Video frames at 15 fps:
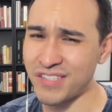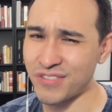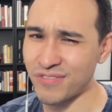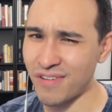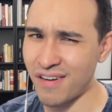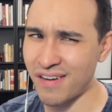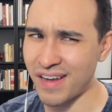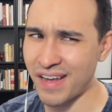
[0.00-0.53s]

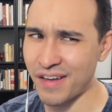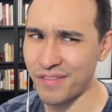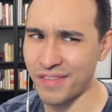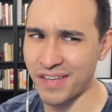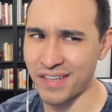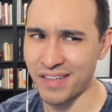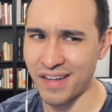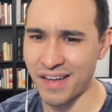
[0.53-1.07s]
strong, healthy
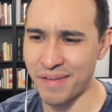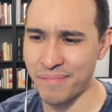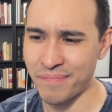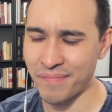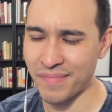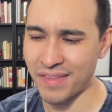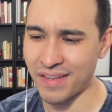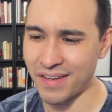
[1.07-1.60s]
climb.
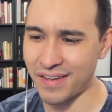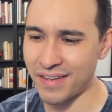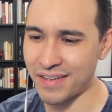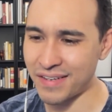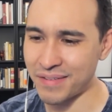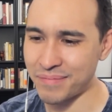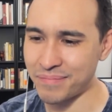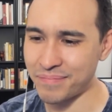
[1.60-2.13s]

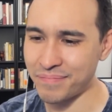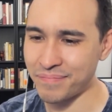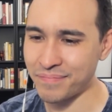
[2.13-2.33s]
Yeah,